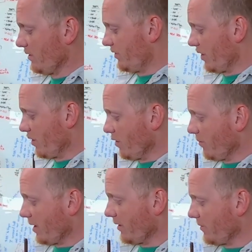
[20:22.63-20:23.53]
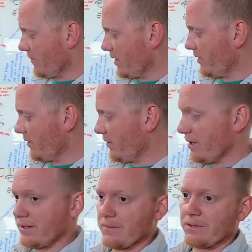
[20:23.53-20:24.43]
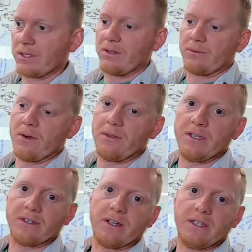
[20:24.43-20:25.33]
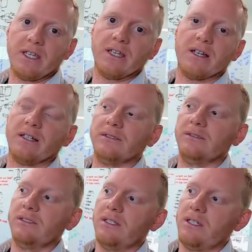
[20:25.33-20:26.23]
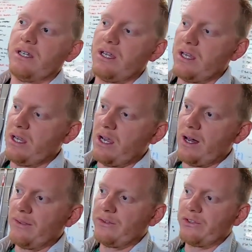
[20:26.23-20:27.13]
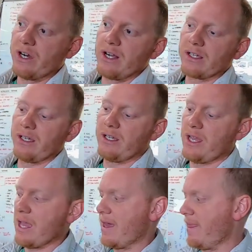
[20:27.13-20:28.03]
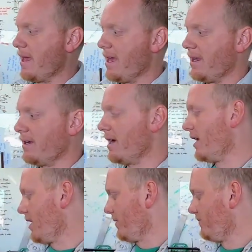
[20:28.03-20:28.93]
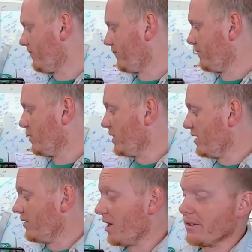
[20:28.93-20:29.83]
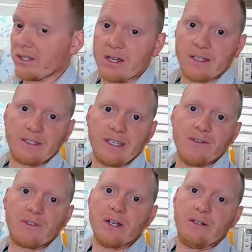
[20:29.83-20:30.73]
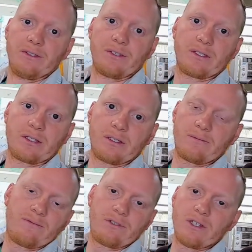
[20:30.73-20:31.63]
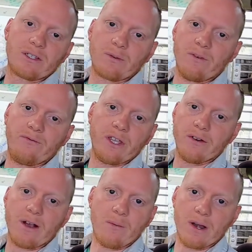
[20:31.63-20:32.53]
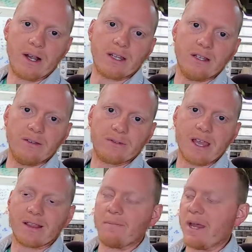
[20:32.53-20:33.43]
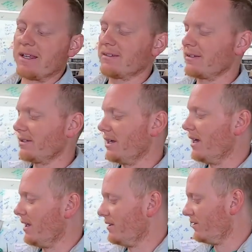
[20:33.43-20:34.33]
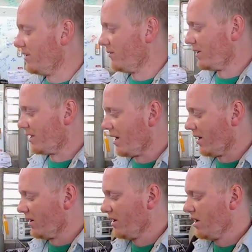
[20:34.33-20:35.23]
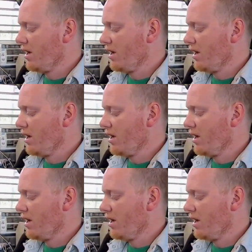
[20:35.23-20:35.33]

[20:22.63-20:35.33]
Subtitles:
So, probably what I'm going to do is I'm just going to throw these on the truck, and then put the exhaust on and see if there's, just sort of figure out where I can use that the best and use it there.